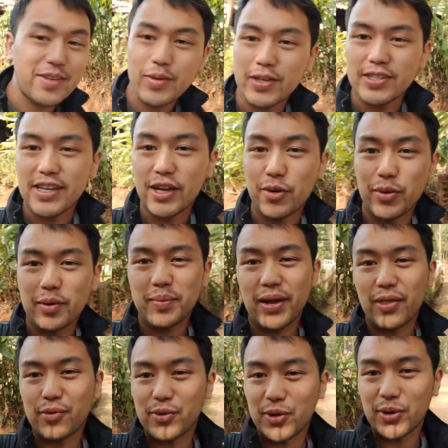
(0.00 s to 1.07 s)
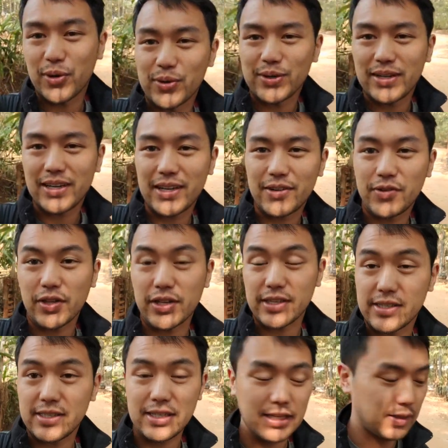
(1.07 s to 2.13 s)
Because I don't want to be on the road falling
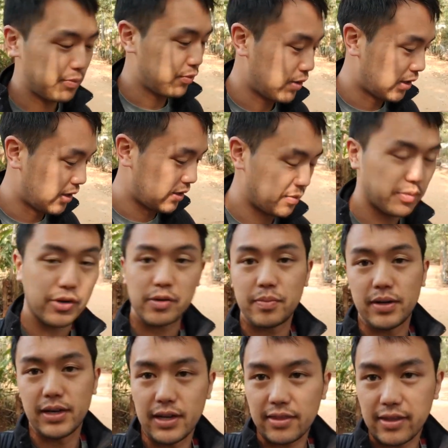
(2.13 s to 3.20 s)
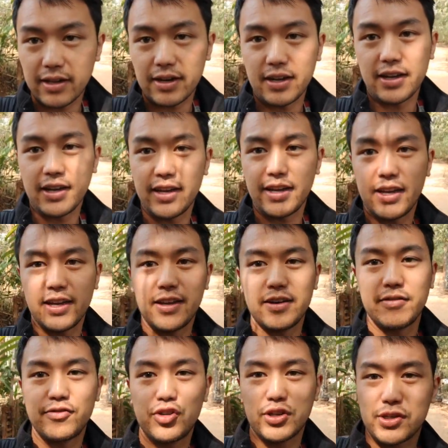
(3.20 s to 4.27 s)
asleep while on a motorbike that I
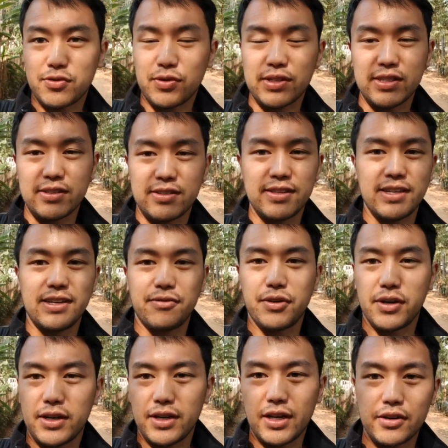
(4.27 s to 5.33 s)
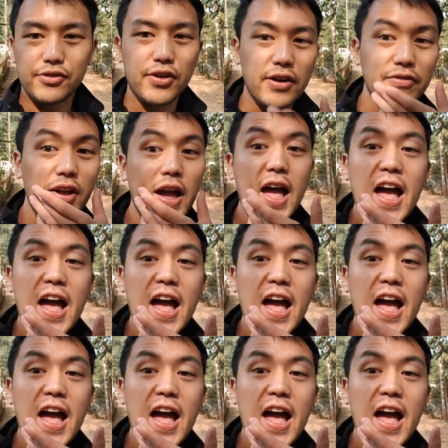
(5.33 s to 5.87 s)
have just recently figured out how to drive.